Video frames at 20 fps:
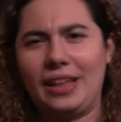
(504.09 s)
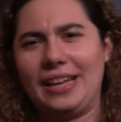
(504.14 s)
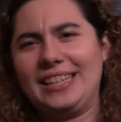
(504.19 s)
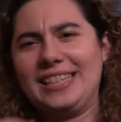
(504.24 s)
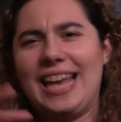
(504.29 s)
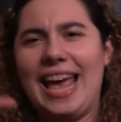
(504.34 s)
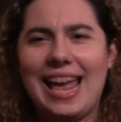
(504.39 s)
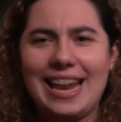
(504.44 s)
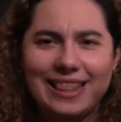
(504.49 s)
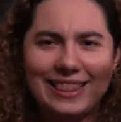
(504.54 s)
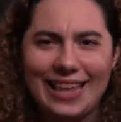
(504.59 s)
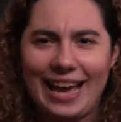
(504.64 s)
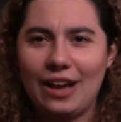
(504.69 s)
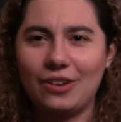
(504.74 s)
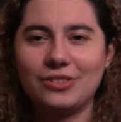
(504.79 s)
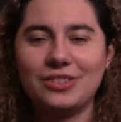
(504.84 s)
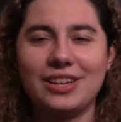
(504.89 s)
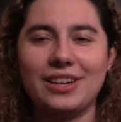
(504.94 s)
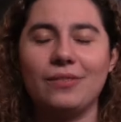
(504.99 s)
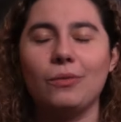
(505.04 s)
like,
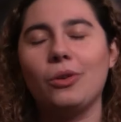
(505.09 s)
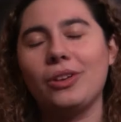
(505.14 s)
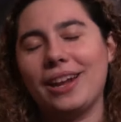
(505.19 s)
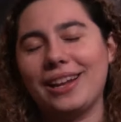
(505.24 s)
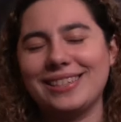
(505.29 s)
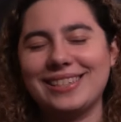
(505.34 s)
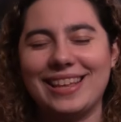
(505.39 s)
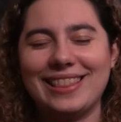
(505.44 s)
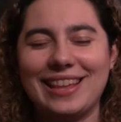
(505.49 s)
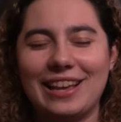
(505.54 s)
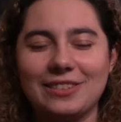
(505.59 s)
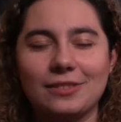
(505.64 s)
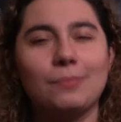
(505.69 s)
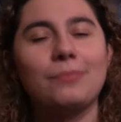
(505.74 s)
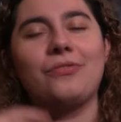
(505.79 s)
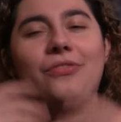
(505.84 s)
10,000, well, not 10,000,